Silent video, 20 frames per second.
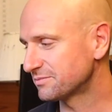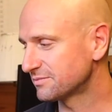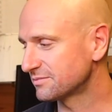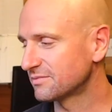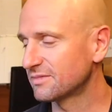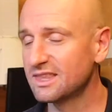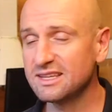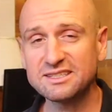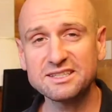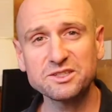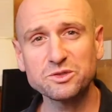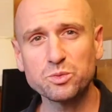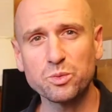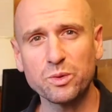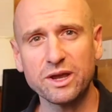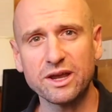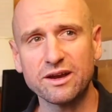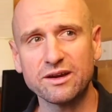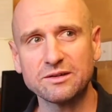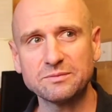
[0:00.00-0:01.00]
This is
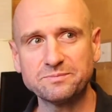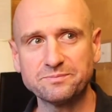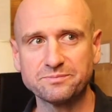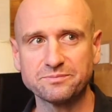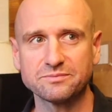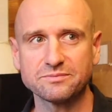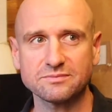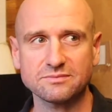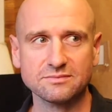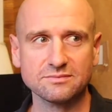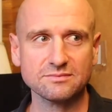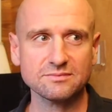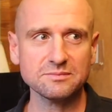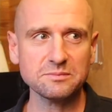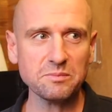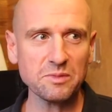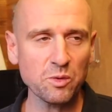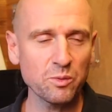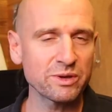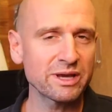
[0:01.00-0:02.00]
where
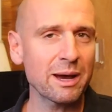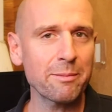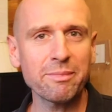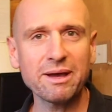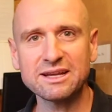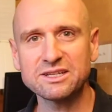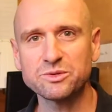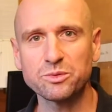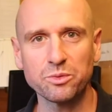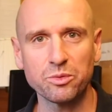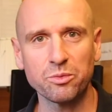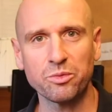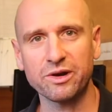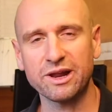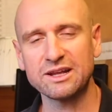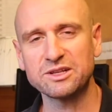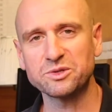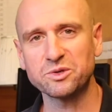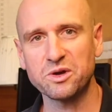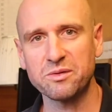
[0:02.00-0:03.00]
we come back to what
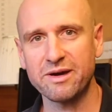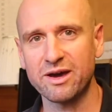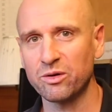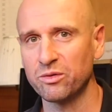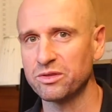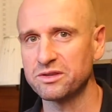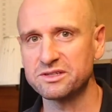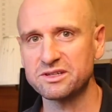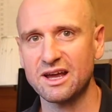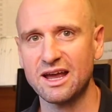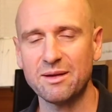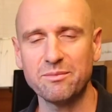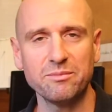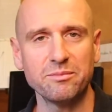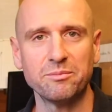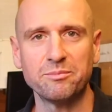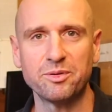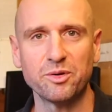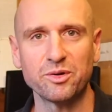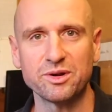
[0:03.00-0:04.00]
I talk about all the
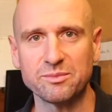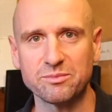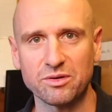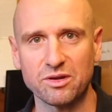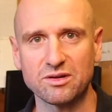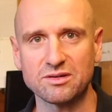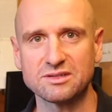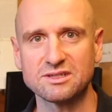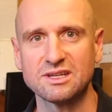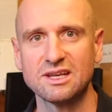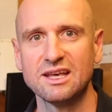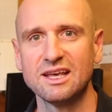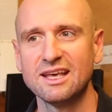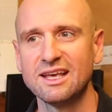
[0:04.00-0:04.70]
time, building blocks.